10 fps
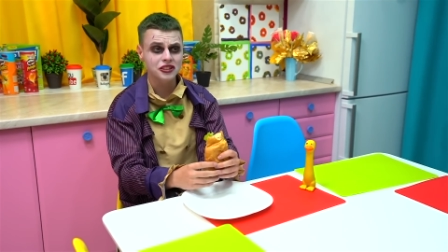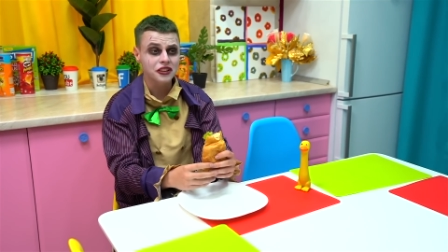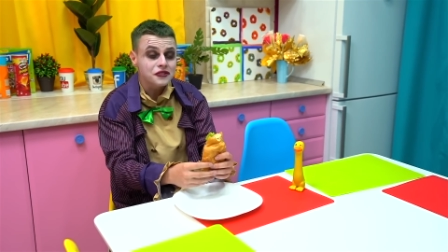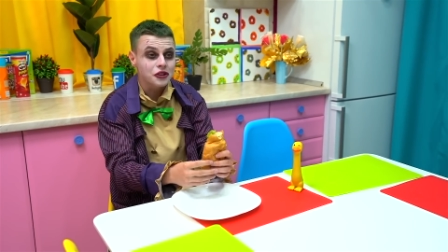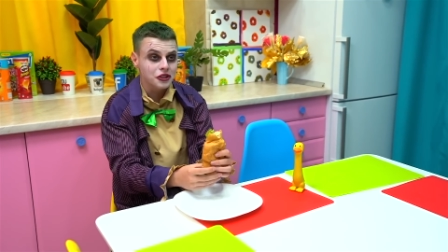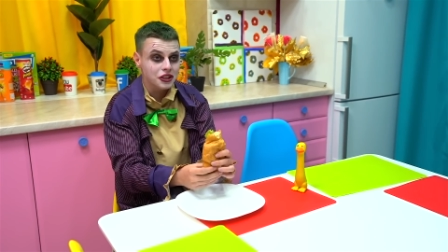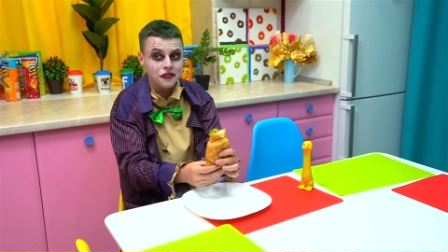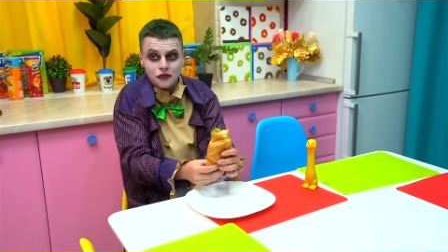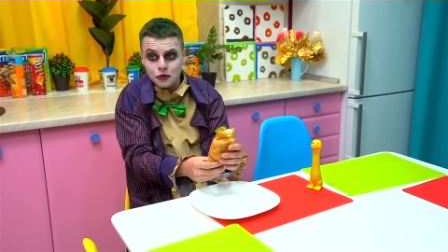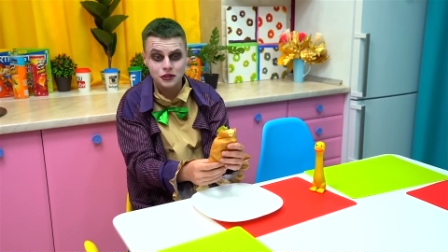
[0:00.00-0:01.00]
this is
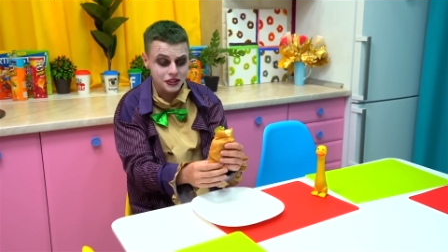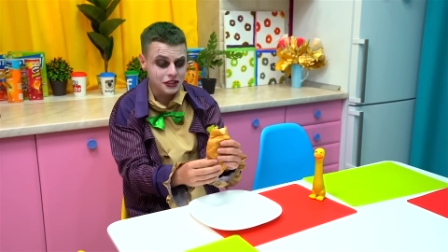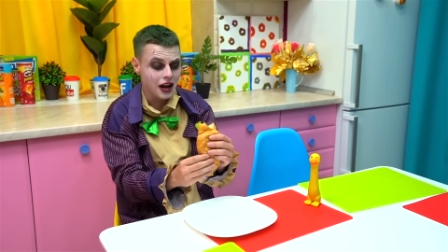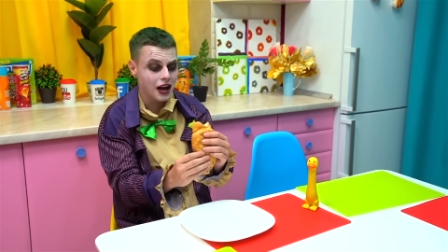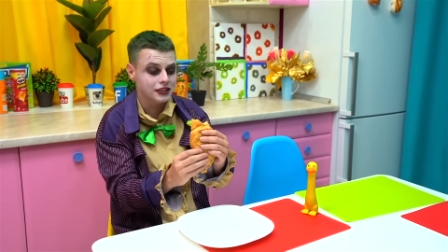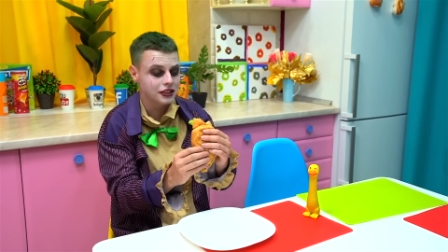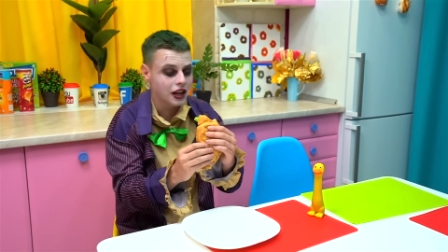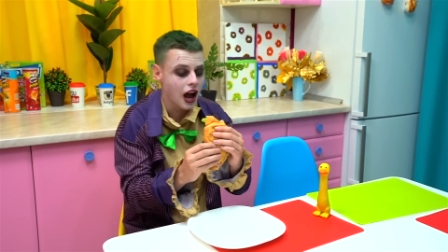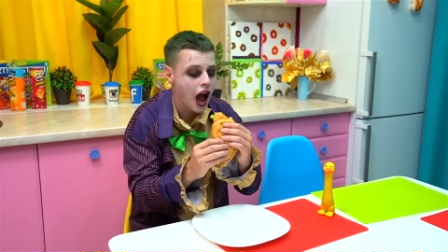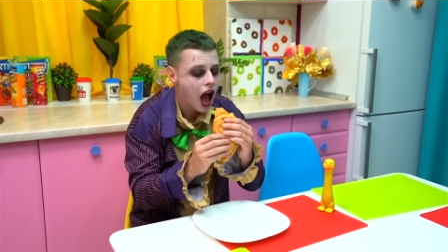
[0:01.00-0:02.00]
so good. I love
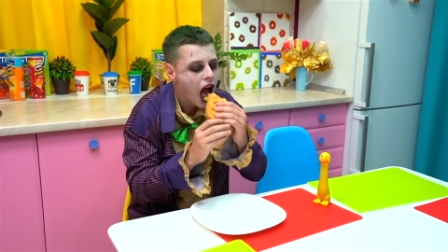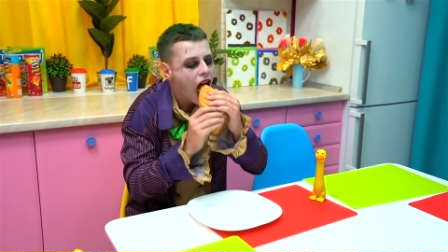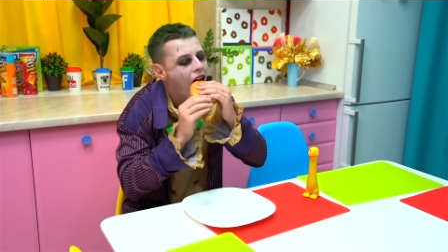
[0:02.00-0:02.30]
it.